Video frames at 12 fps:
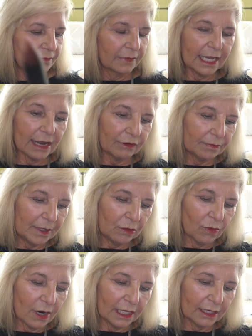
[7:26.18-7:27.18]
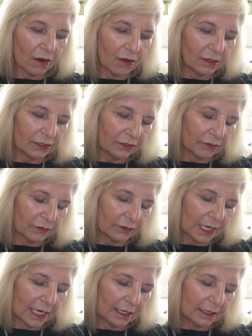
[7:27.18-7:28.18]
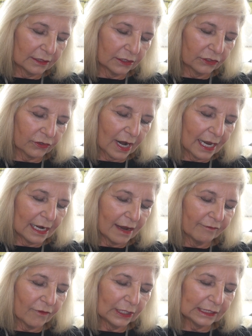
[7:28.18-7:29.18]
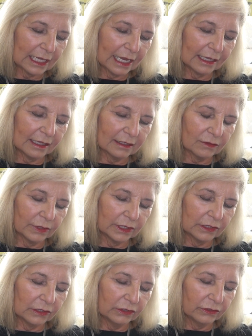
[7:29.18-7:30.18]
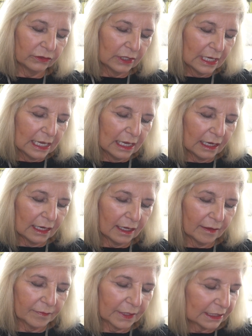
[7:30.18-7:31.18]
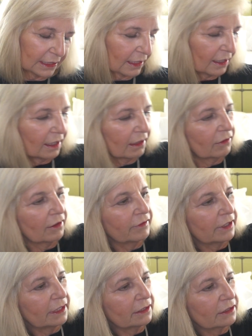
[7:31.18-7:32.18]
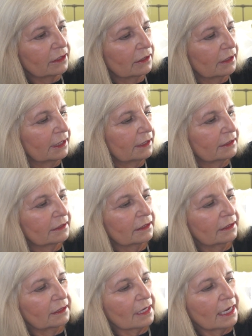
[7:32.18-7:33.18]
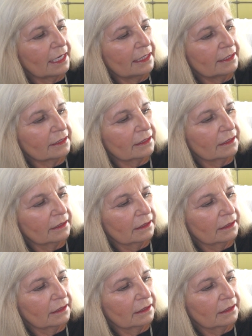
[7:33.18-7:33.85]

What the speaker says: That would be one also to try. And I've always liked this one too, because the color of it is nice.